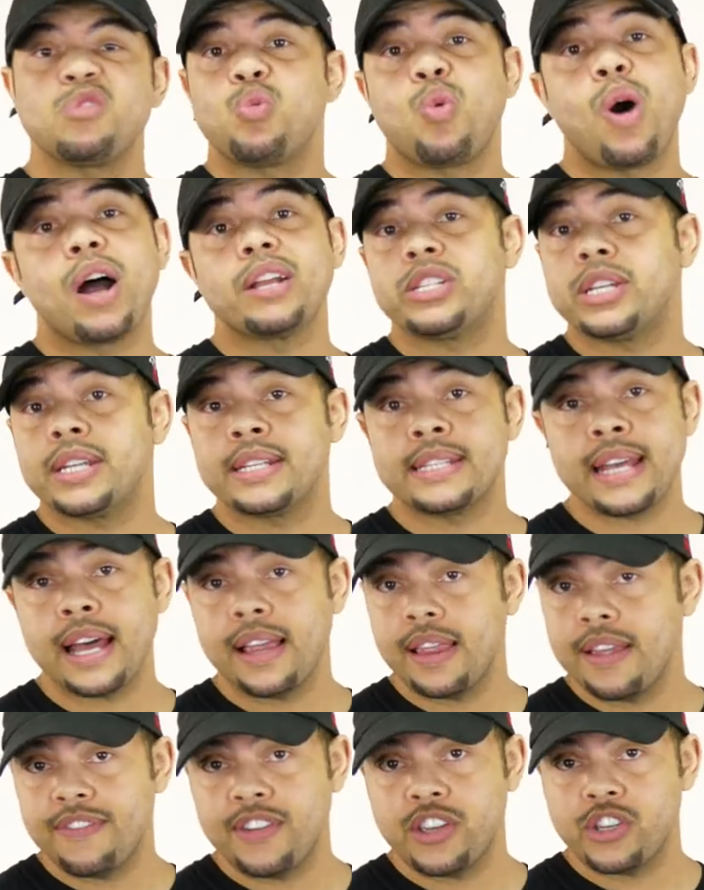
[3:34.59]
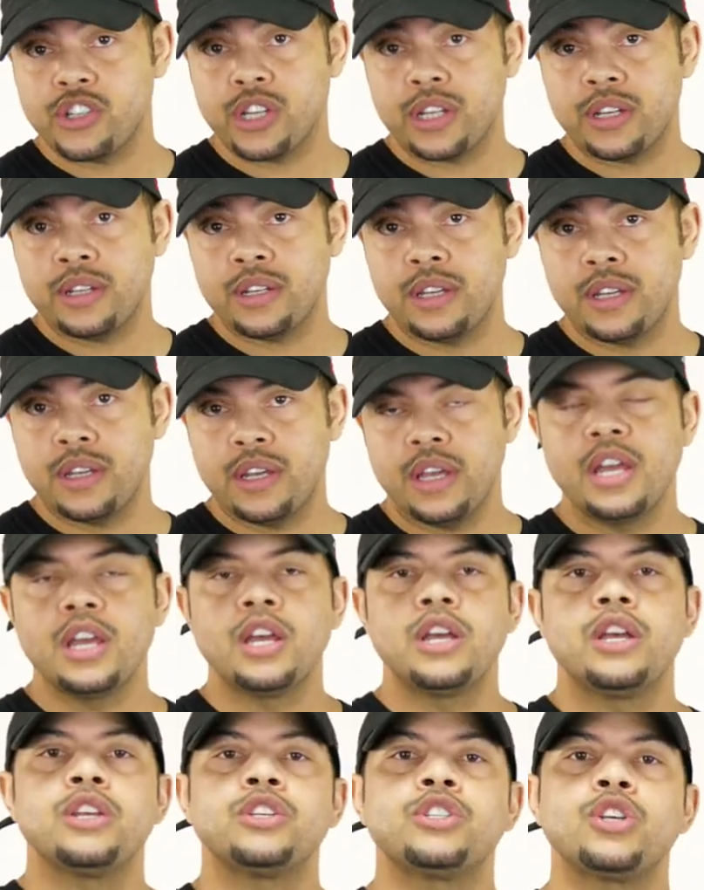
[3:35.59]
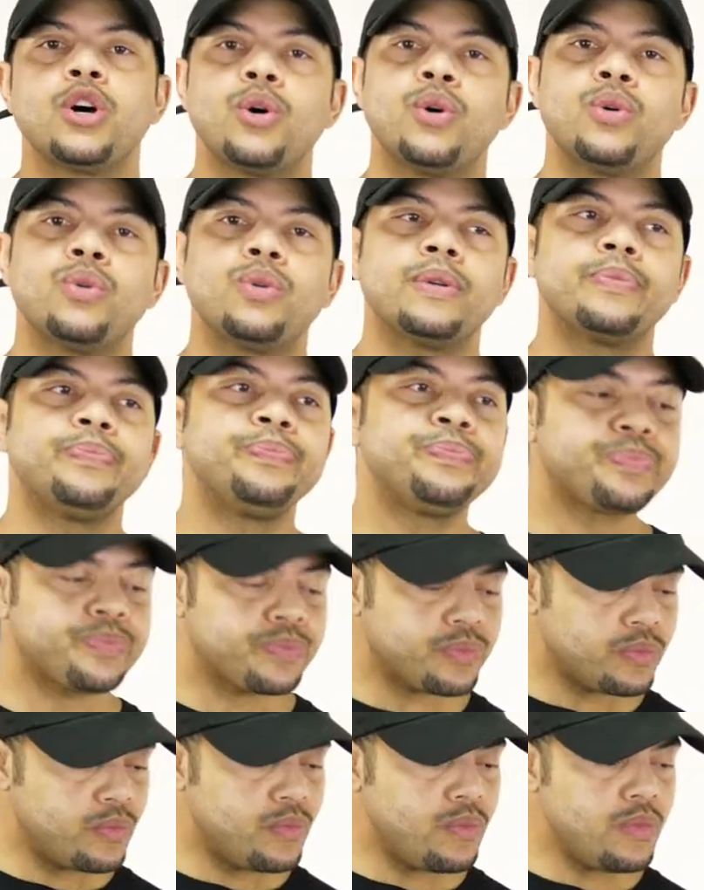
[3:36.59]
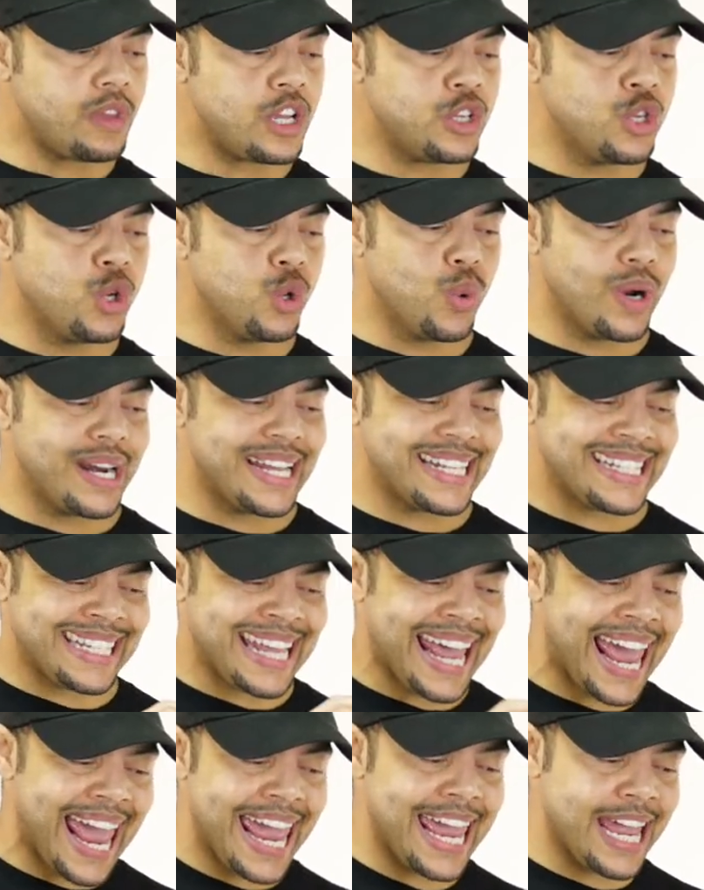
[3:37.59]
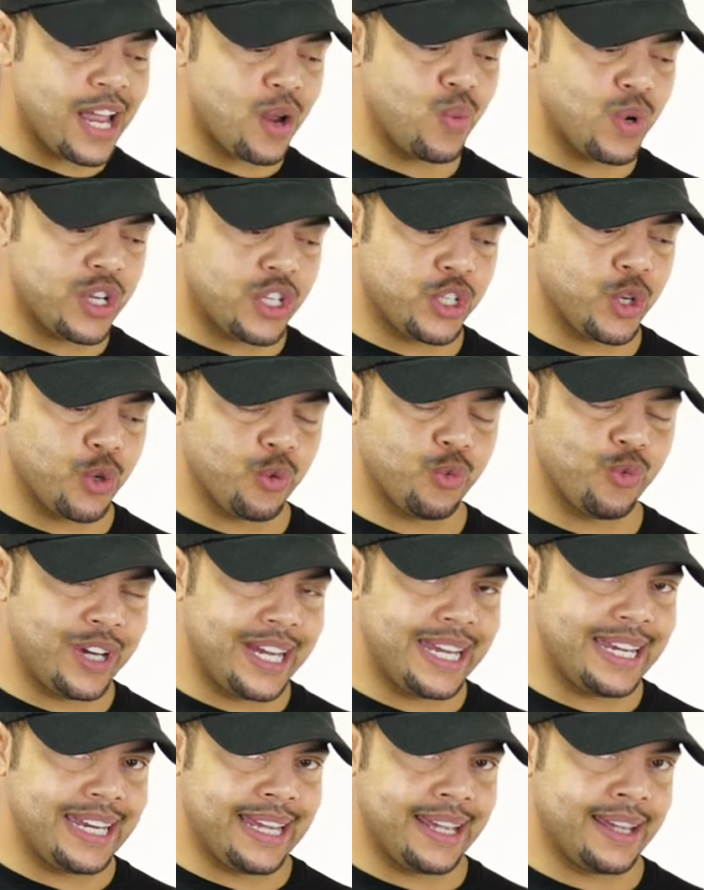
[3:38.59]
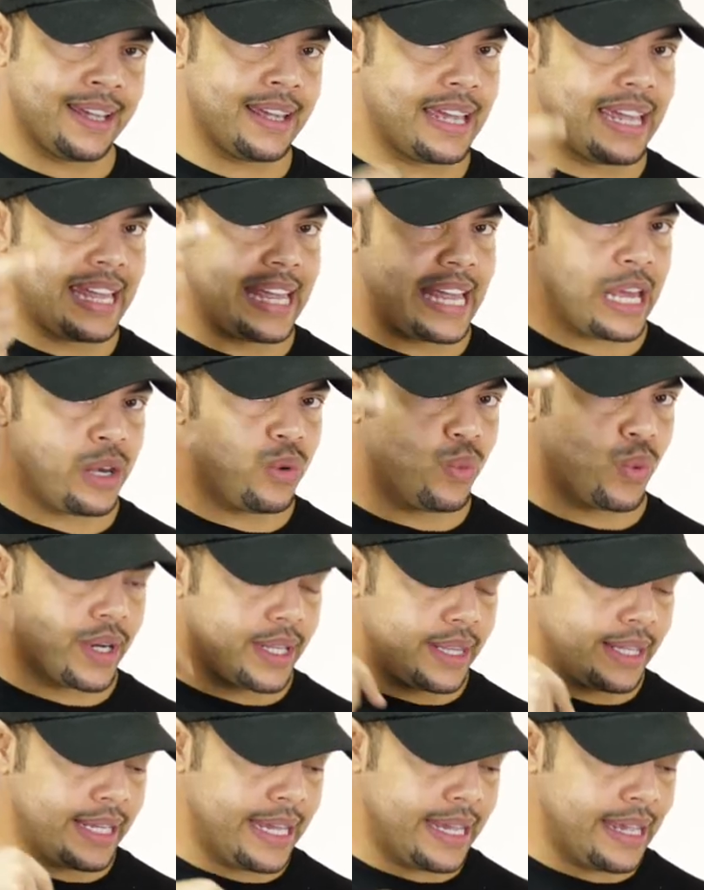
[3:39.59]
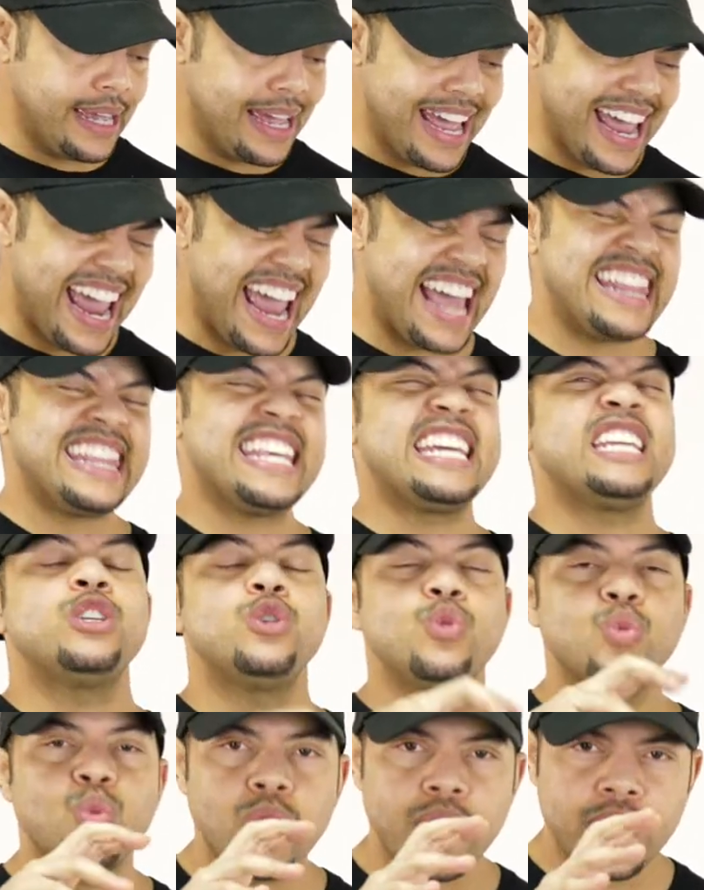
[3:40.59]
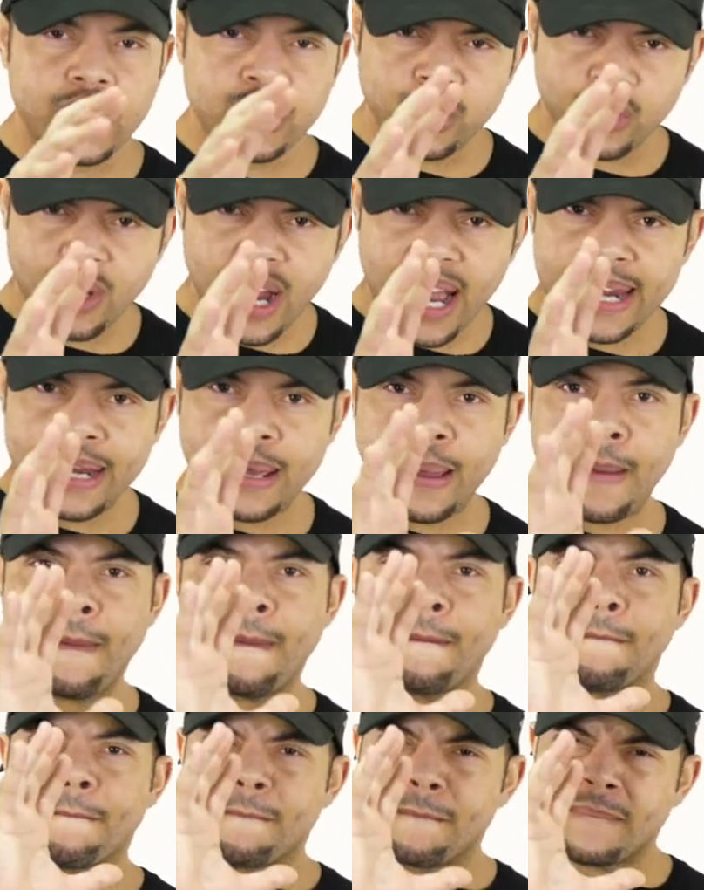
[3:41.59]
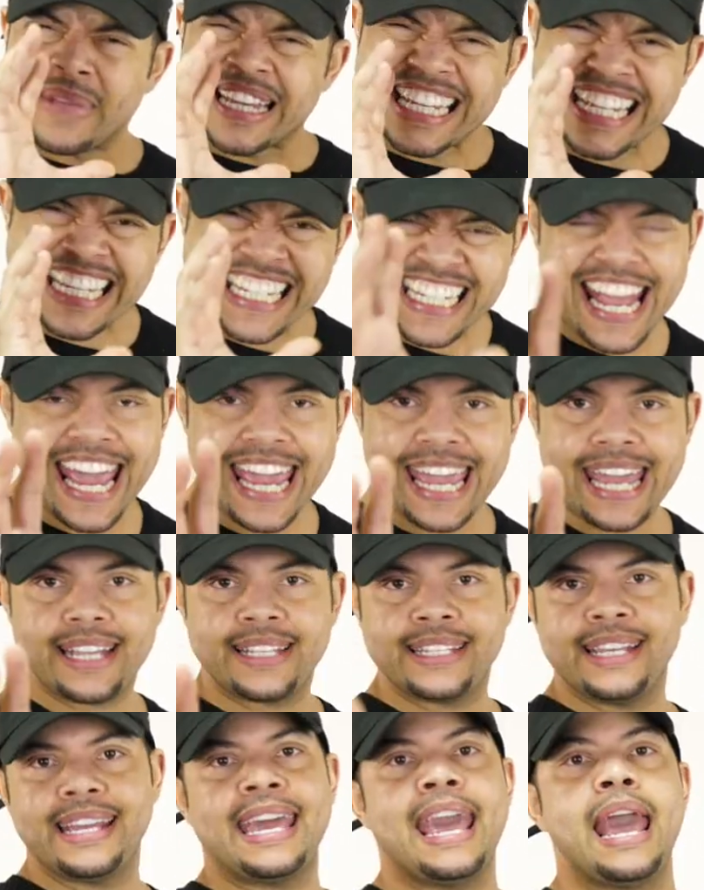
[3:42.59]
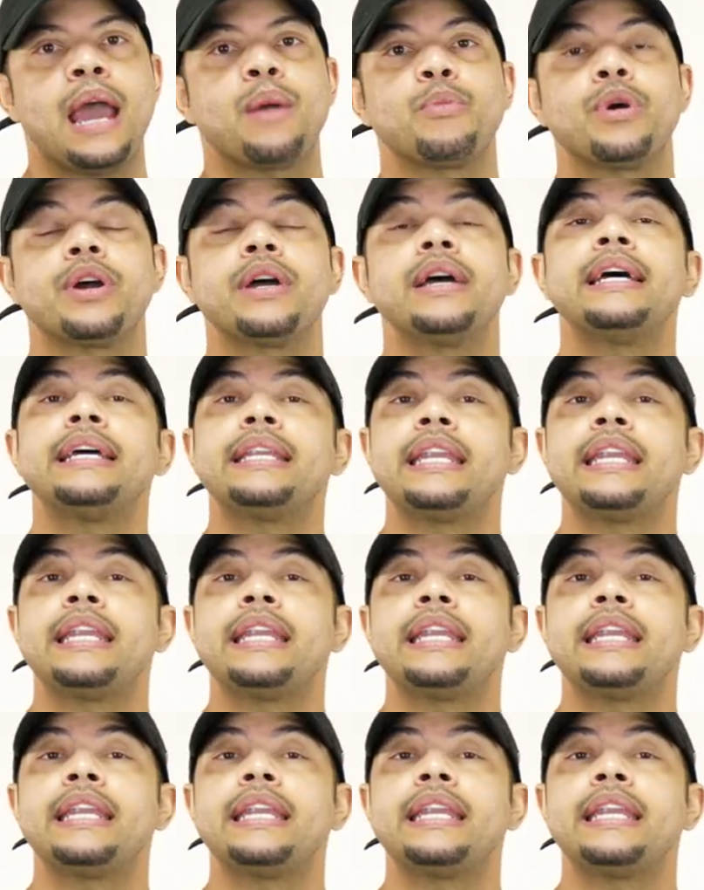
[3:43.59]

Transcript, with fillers: watching television. So you want to take what you're reading inwardly and then you want to try to say it to camera.